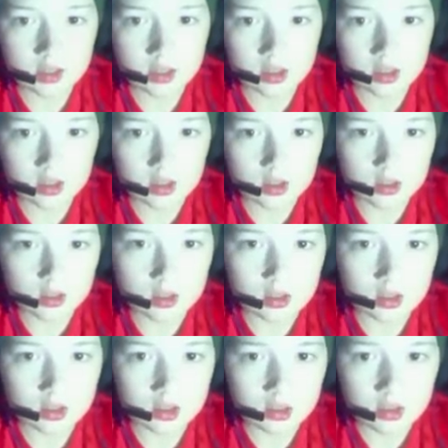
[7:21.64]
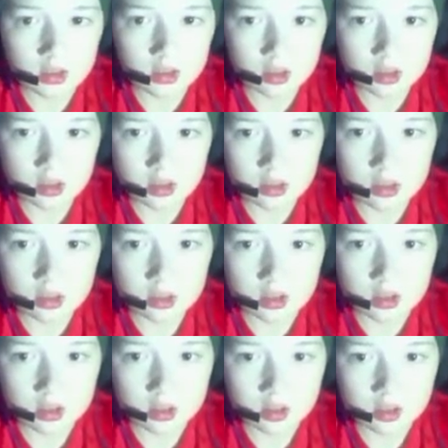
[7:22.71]

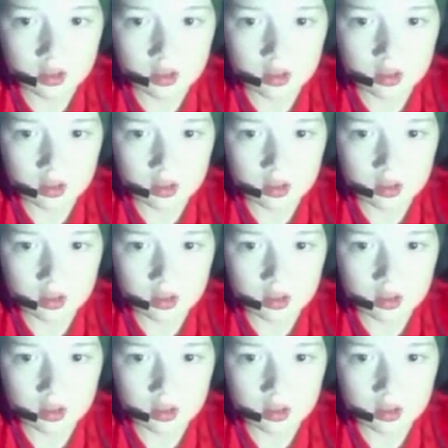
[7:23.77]
Nothing is said.